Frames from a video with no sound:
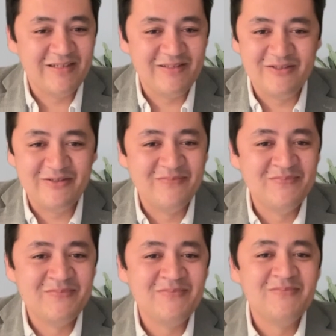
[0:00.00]
Thank you.
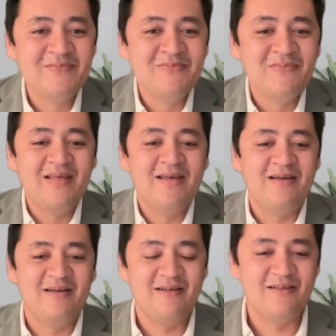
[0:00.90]

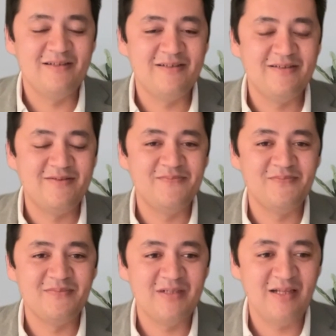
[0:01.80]

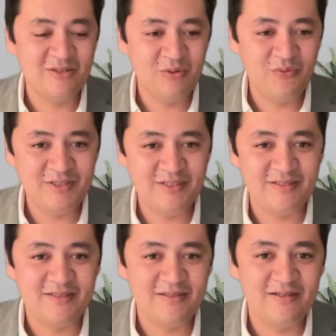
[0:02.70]
Last two
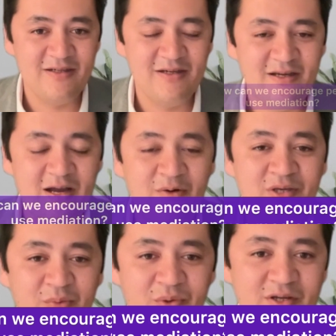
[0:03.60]
questions. How
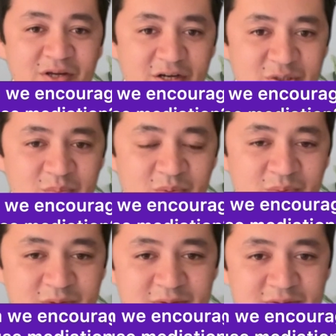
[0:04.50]
can we encourage
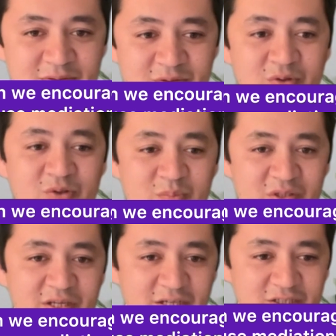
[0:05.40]
people to use
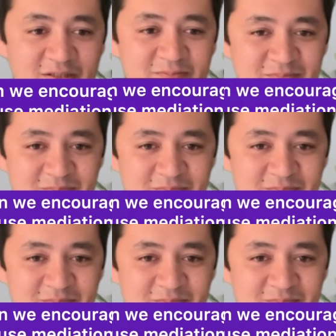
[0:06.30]
mediation?